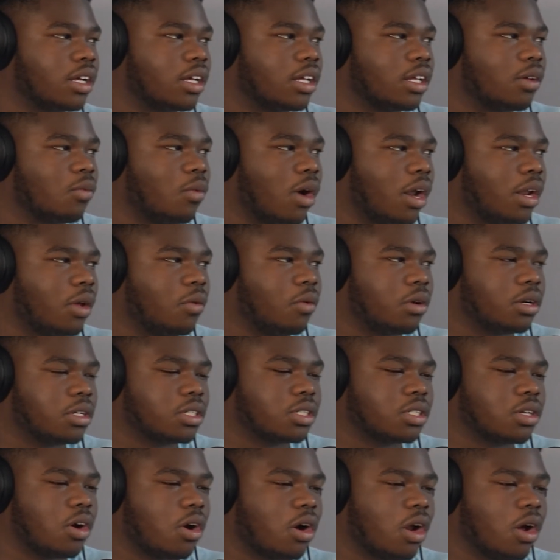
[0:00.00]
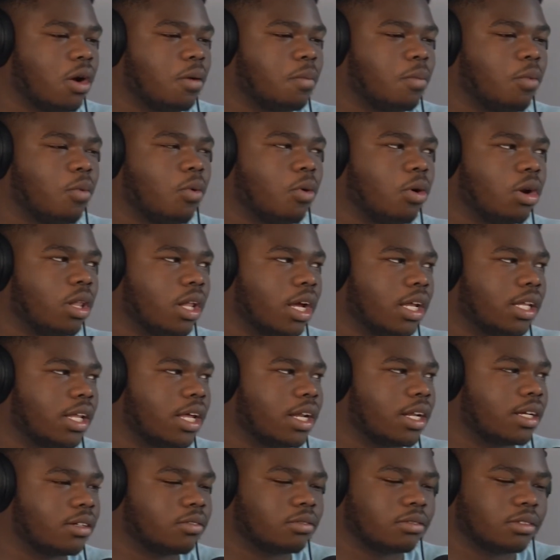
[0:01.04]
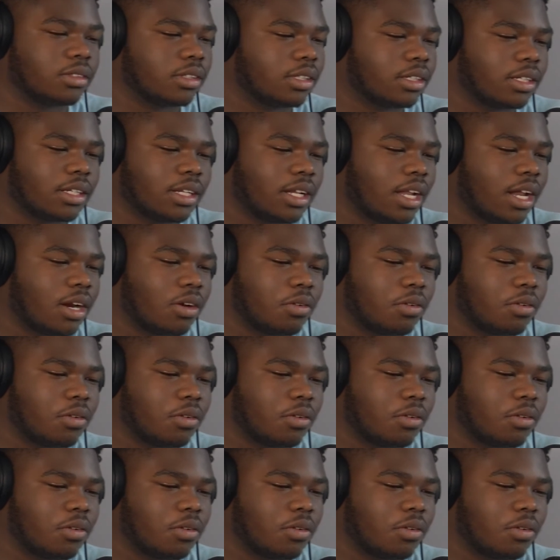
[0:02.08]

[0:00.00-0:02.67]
Why do you want to start out poor? Like, that don't